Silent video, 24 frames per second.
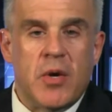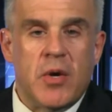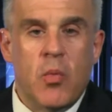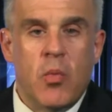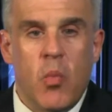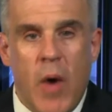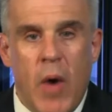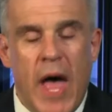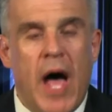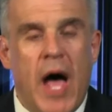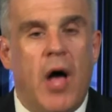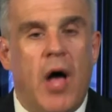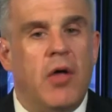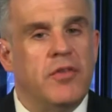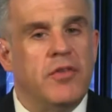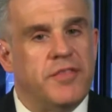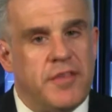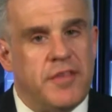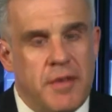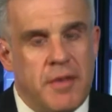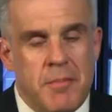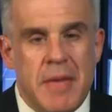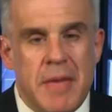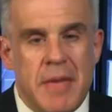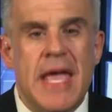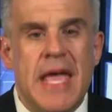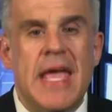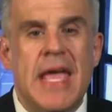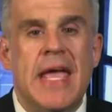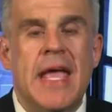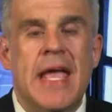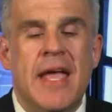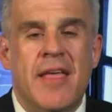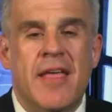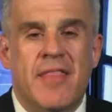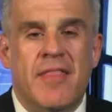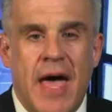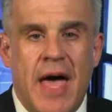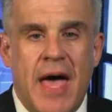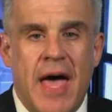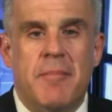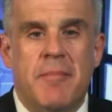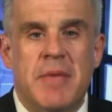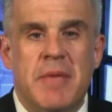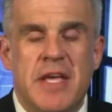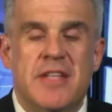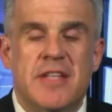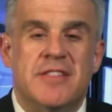Well, to me, that
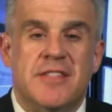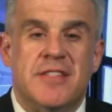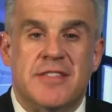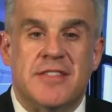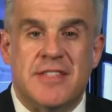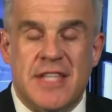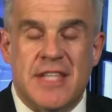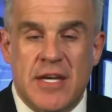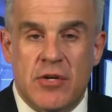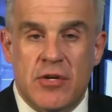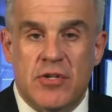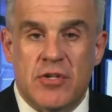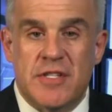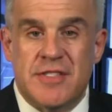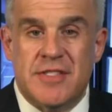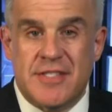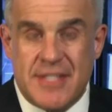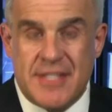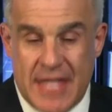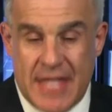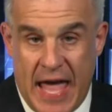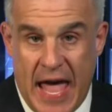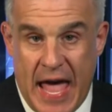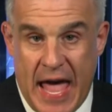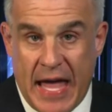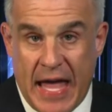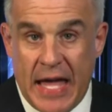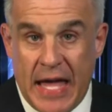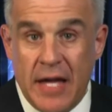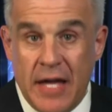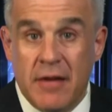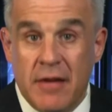means it's here to stay.